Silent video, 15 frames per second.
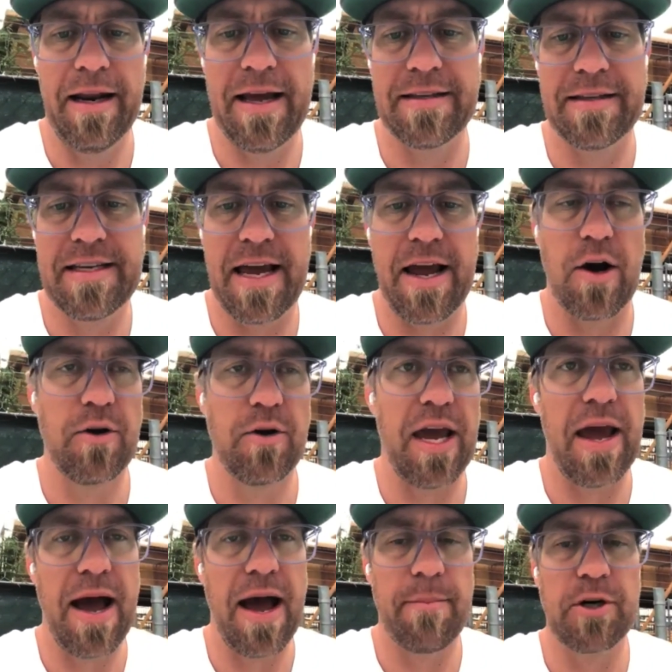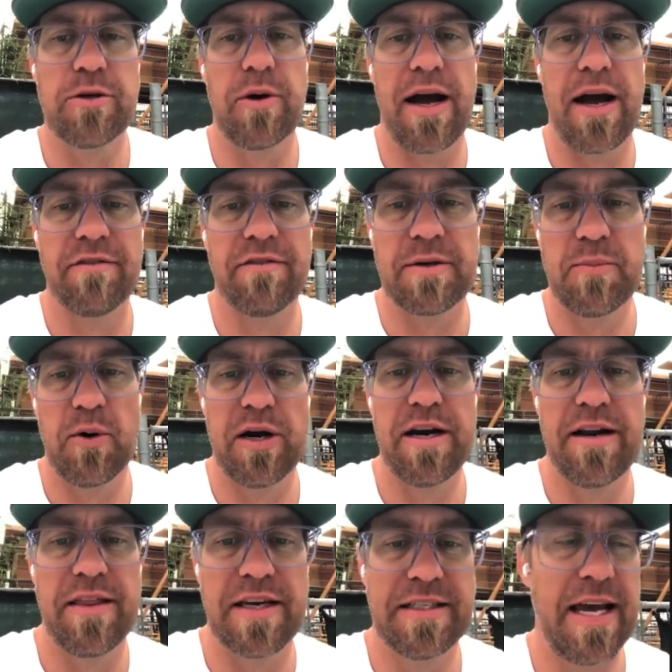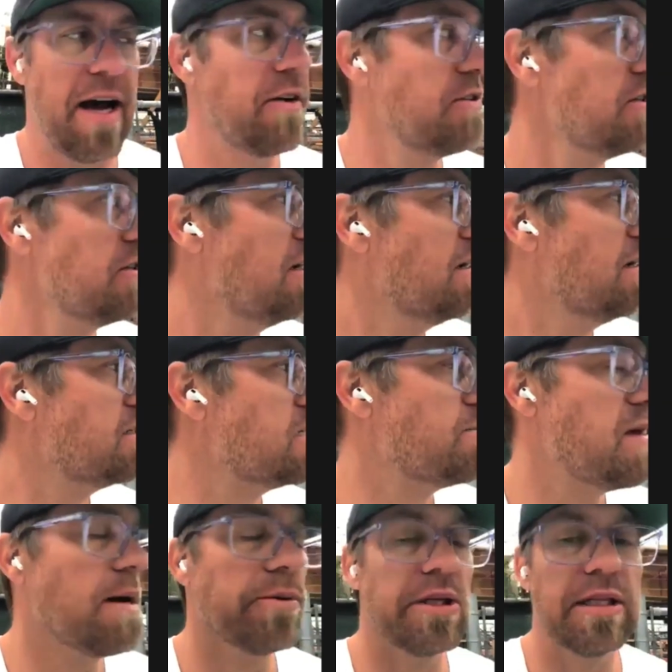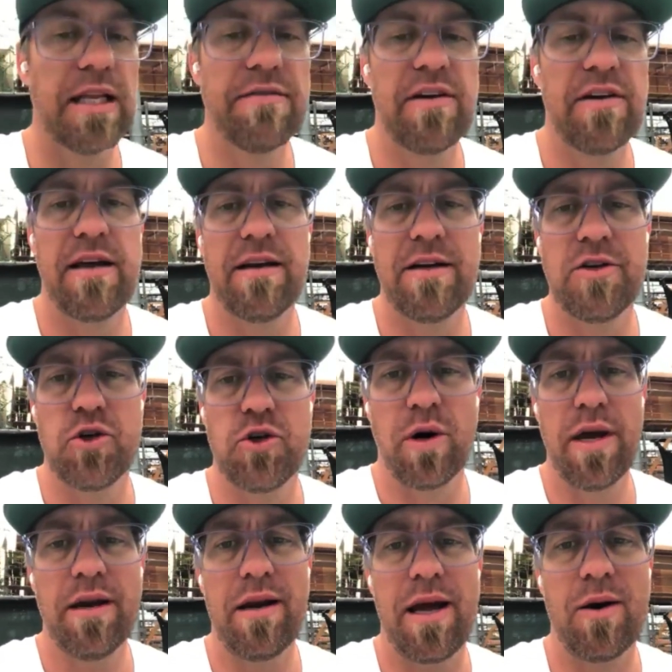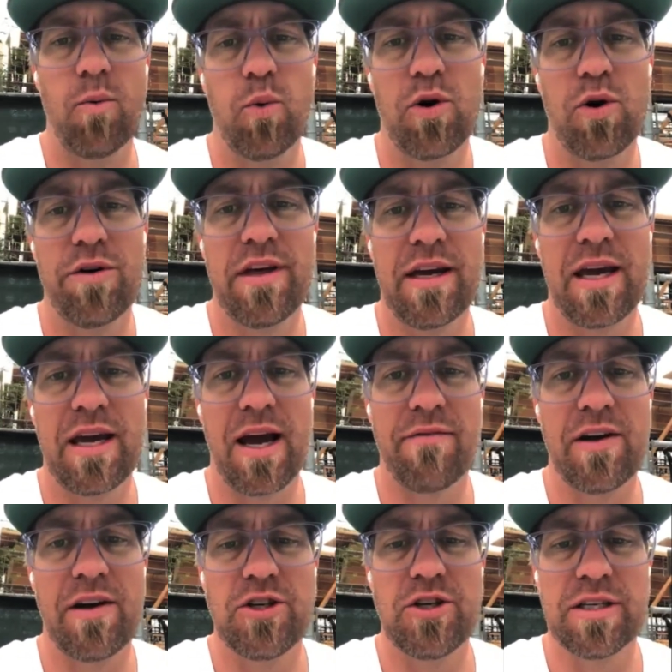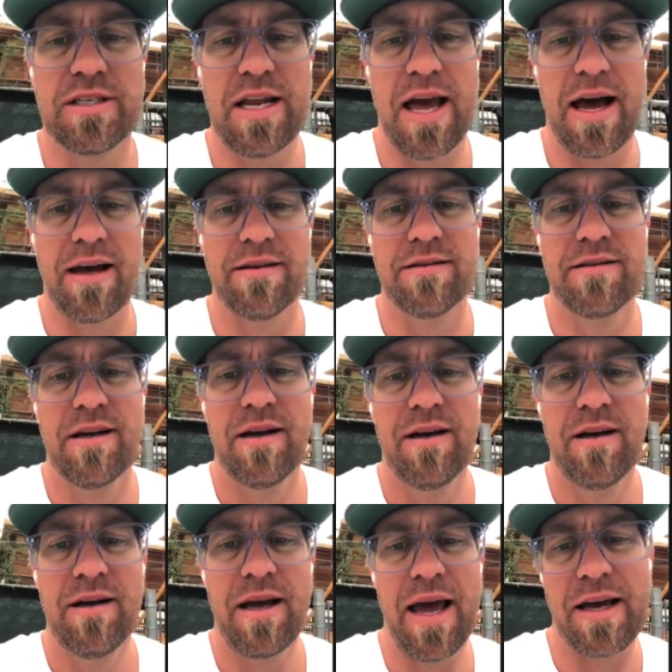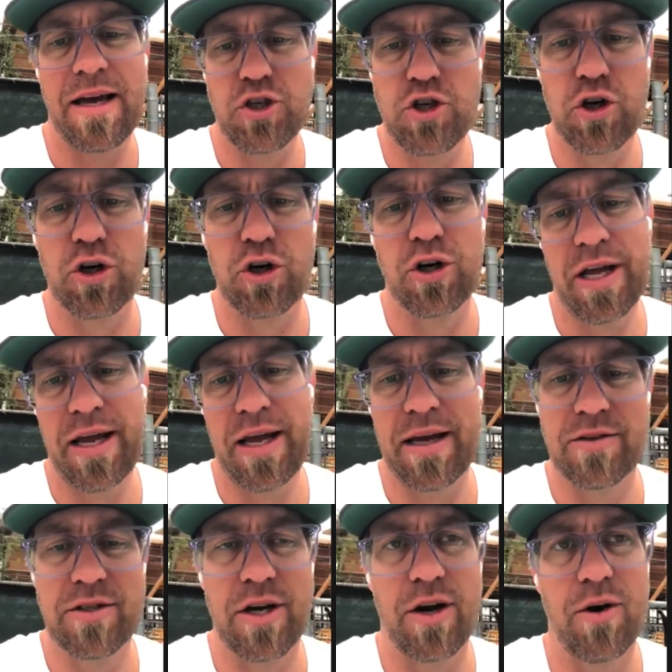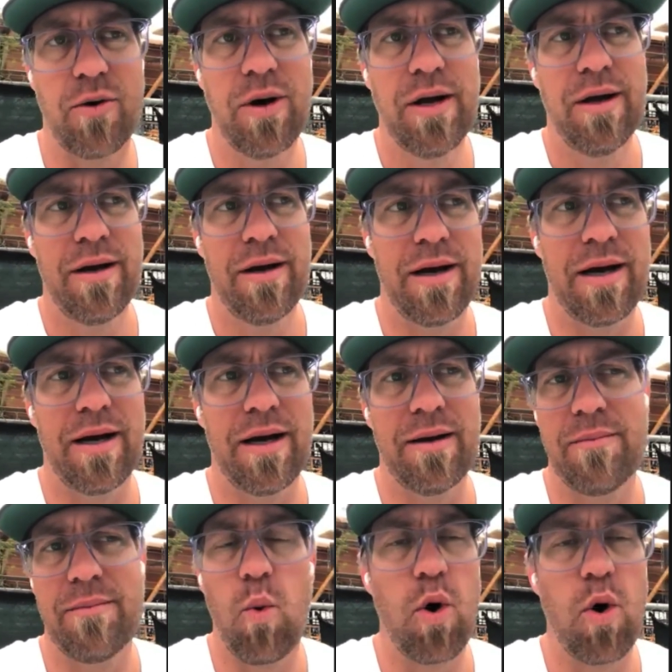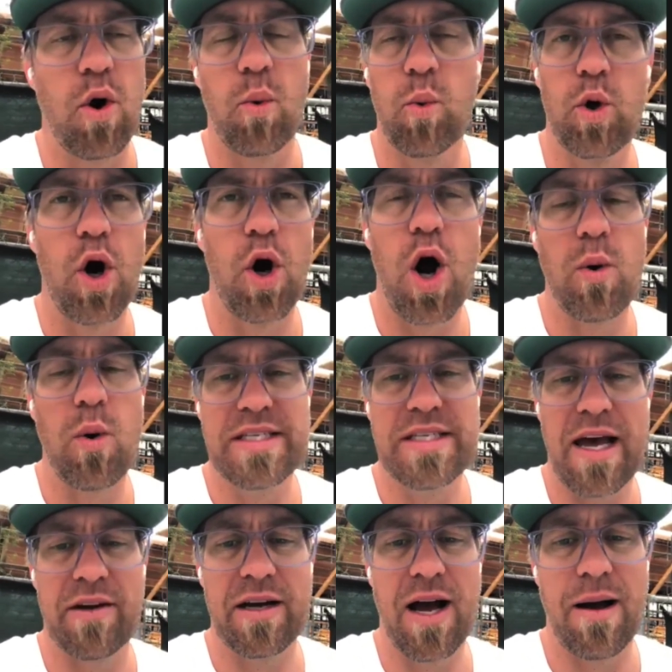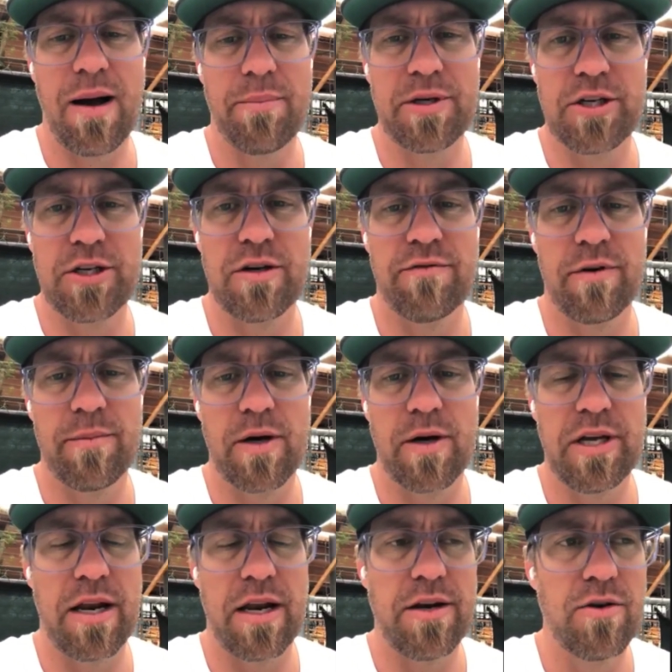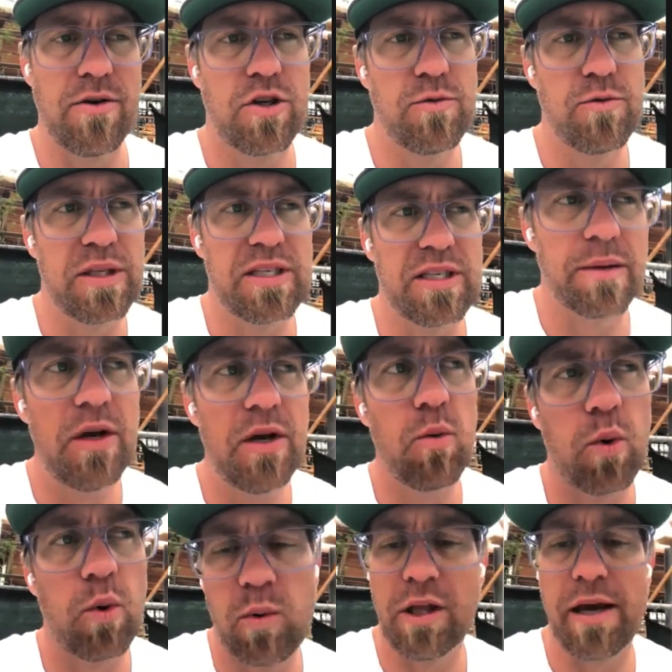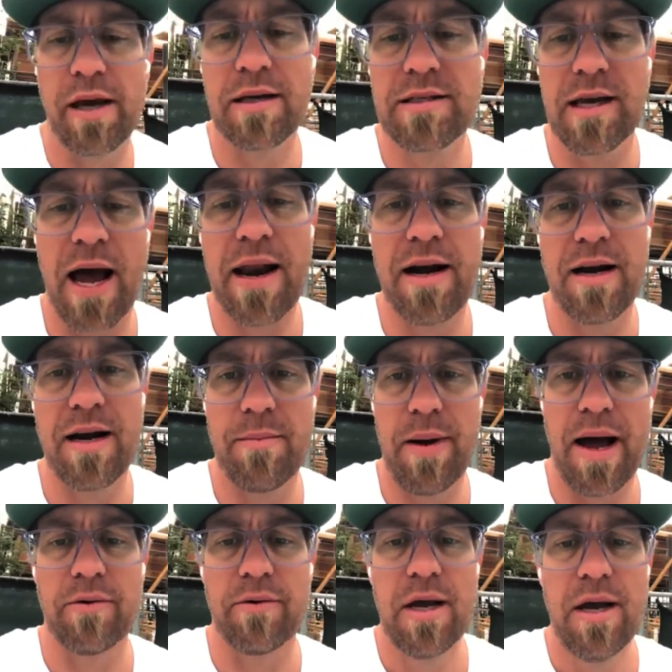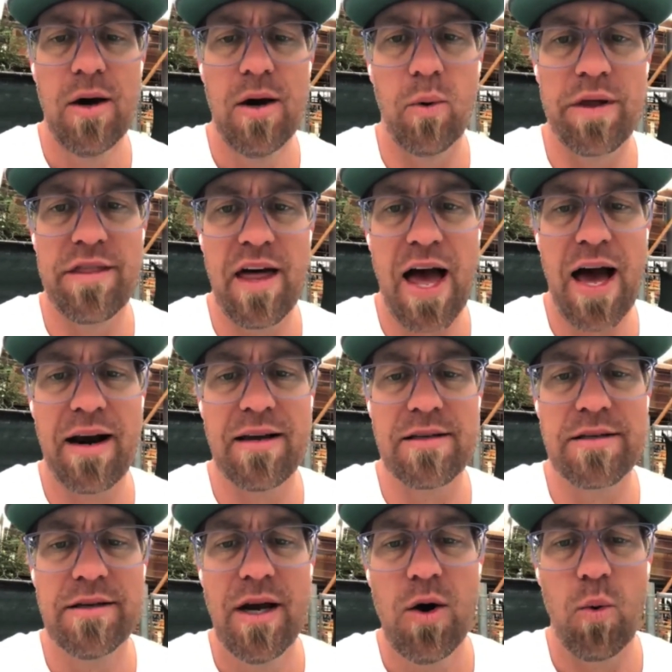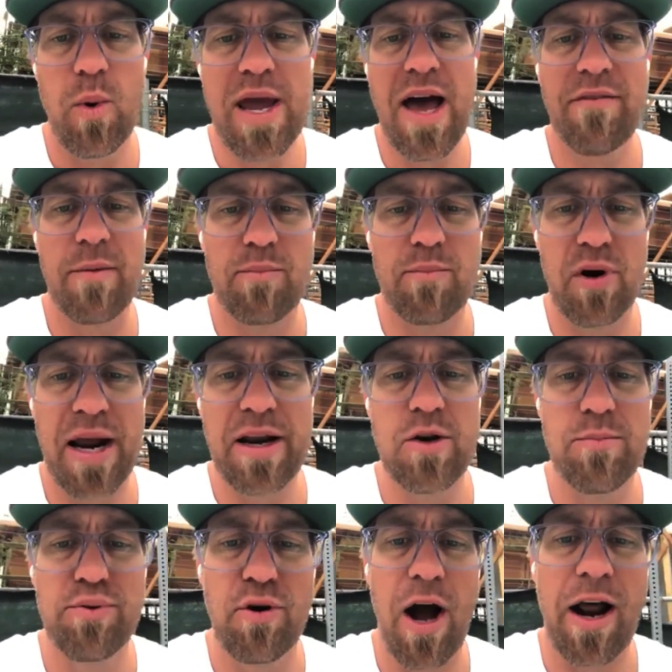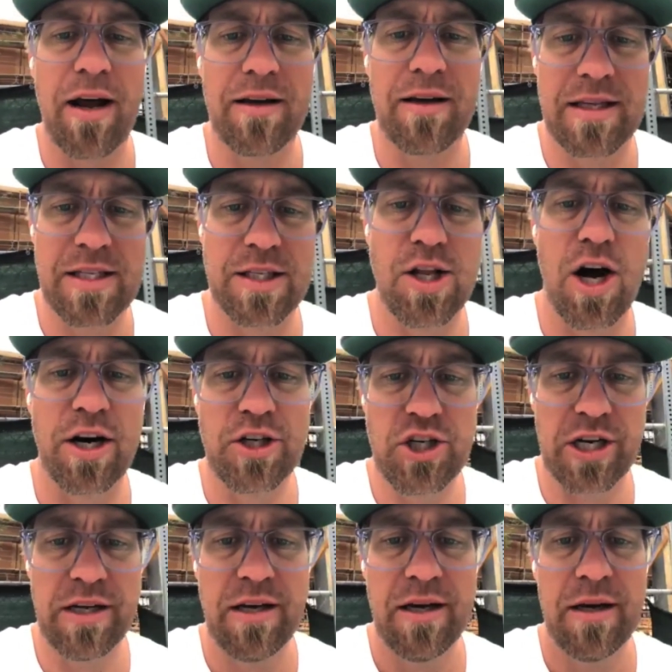And say, okay, how much do I have to put into this house to be able to live in it and enjoy it? And we're thinking of it just as dirt. And so we're always having competition from those end users. But something we're really excited about with that is we have a brand new product that's launching.